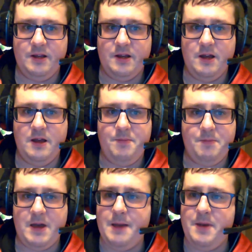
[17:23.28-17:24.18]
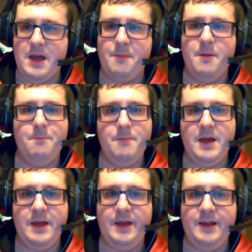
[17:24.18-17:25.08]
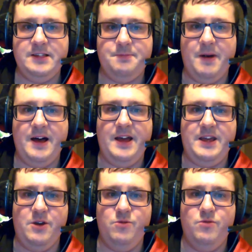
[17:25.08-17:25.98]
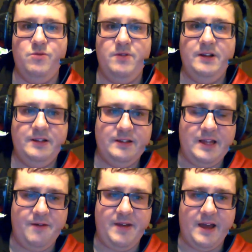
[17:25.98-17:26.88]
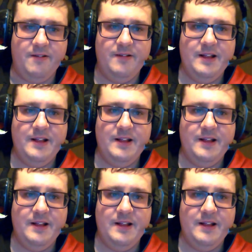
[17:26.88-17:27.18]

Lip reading: Baby, I'm amazed by you. There we go.